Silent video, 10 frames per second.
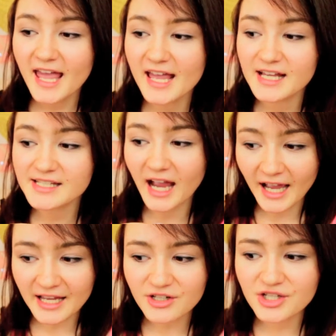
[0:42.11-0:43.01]
and
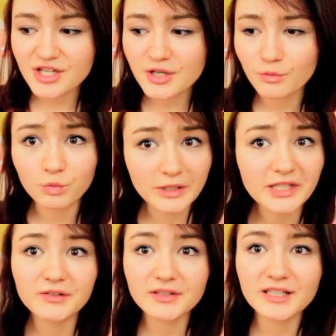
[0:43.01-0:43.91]
I actually
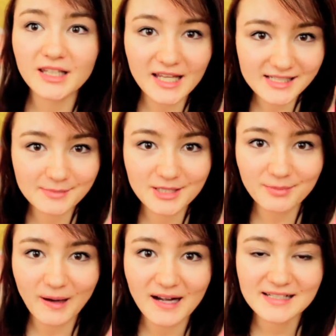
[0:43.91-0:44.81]
really like some of
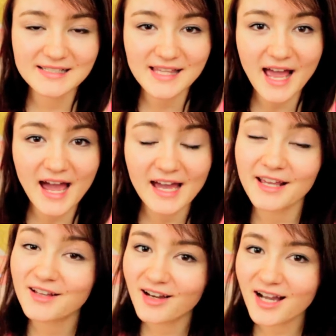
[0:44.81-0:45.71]
the products that
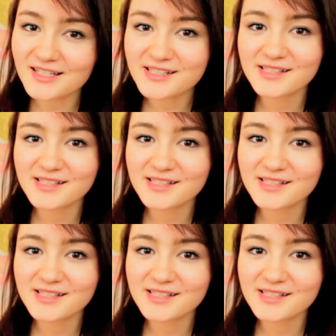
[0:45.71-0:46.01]
I got.